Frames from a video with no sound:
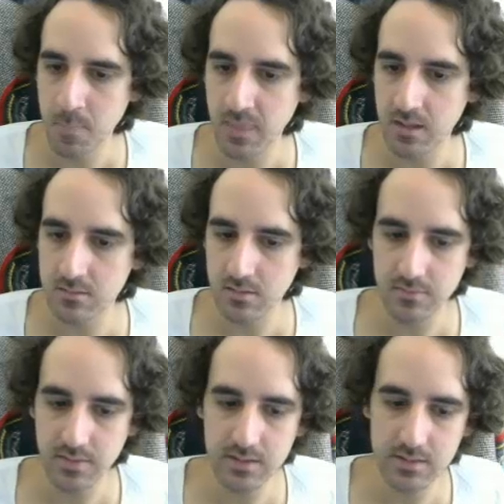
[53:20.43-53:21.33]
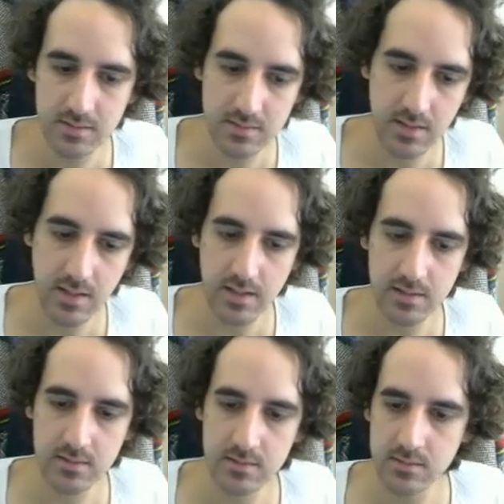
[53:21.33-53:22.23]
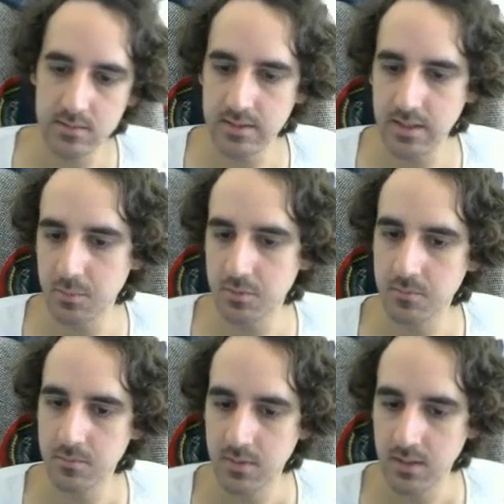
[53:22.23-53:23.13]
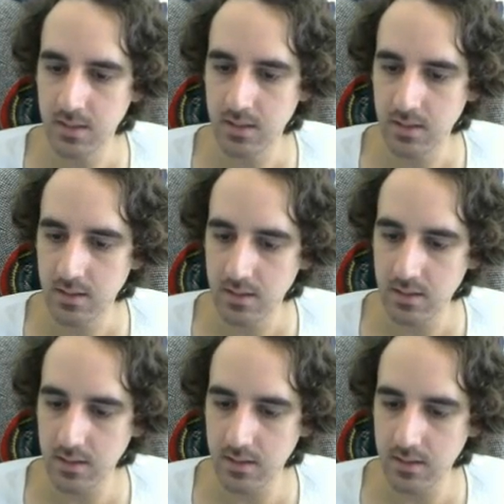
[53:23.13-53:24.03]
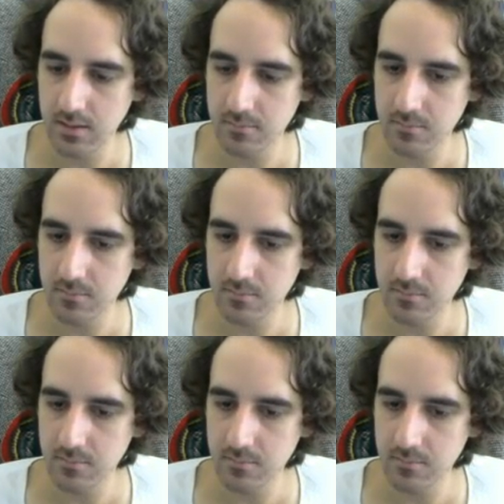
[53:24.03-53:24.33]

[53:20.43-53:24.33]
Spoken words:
So I think this ends the demo. I